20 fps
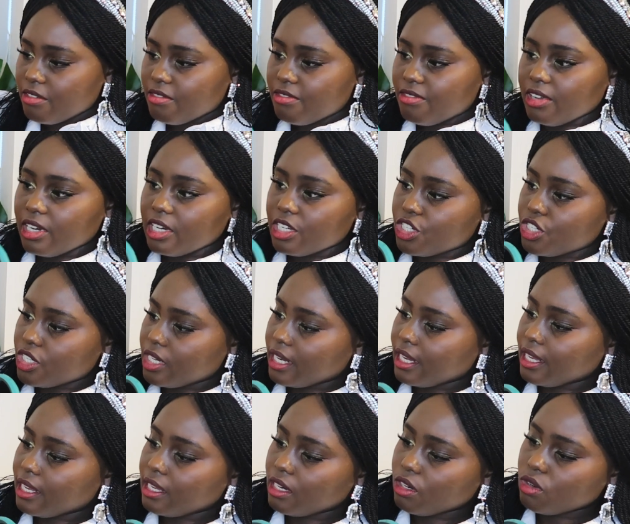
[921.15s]

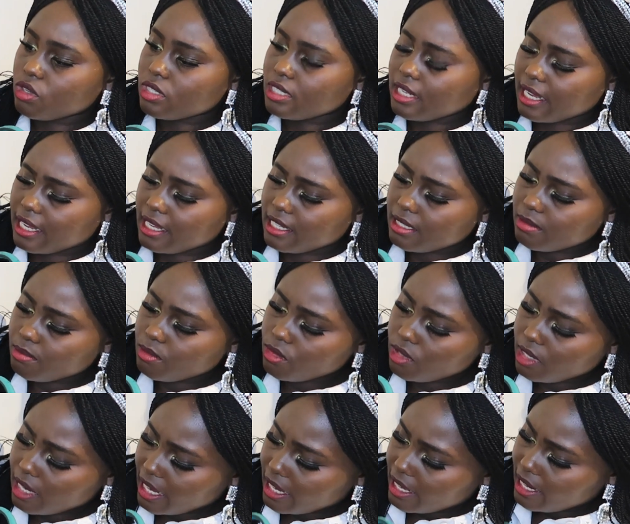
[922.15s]
finishing looks like it's
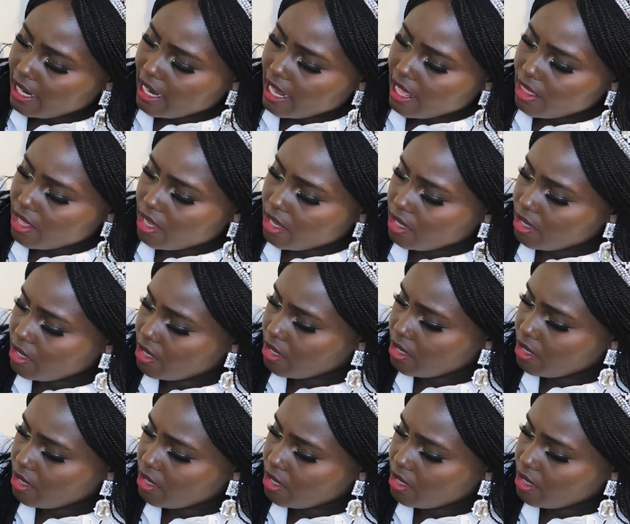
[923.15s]
like leather.